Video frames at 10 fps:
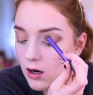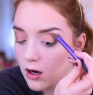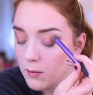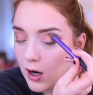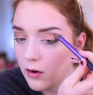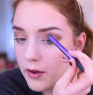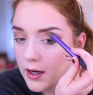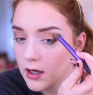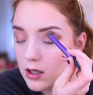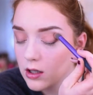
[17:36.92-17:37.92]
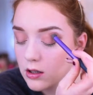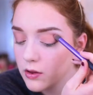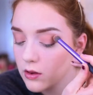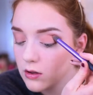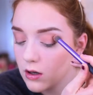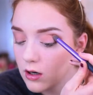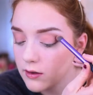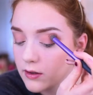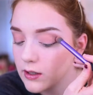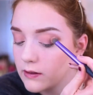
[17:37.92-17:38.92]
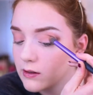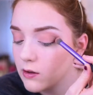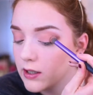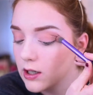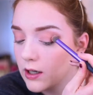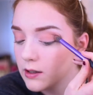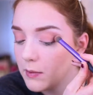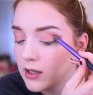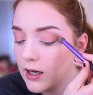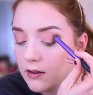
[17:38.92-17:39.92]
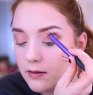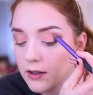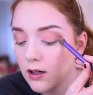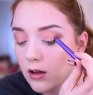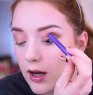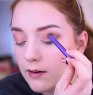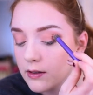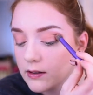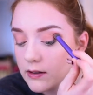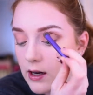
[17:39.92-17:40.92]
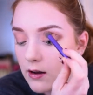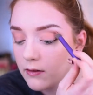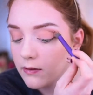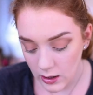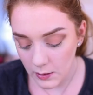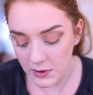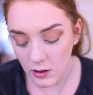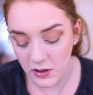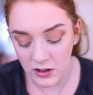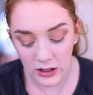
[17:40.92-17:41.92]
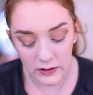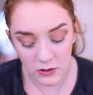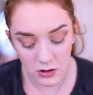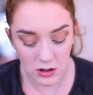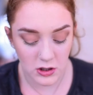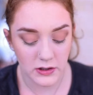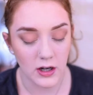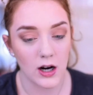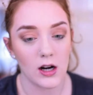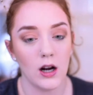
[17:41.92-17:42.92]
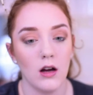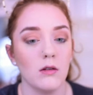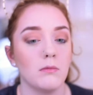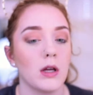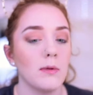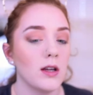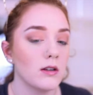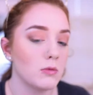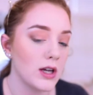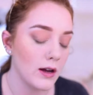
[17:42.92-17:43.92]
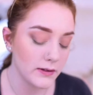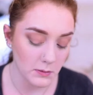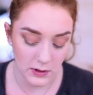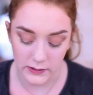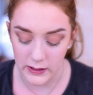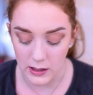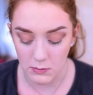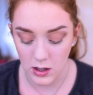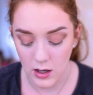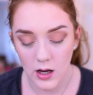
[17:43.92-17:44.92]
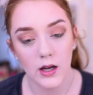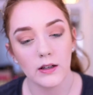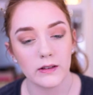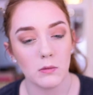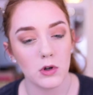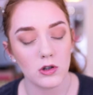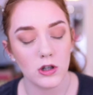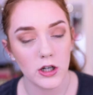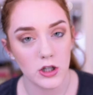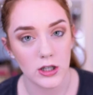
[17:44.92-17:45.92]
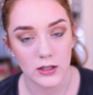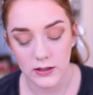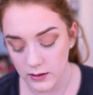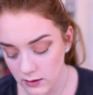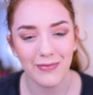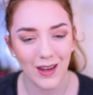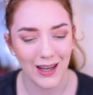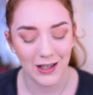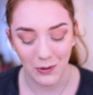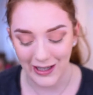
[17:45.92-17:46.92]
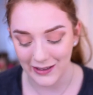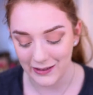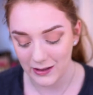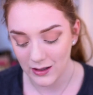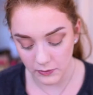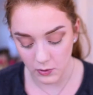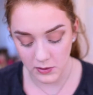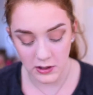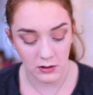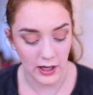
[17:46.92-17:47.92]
about like current things going on in my life and their life and stuff. Let me know what your guys' traditions are. Um, maybe we have some of the same similar traditions. Anyways, before we do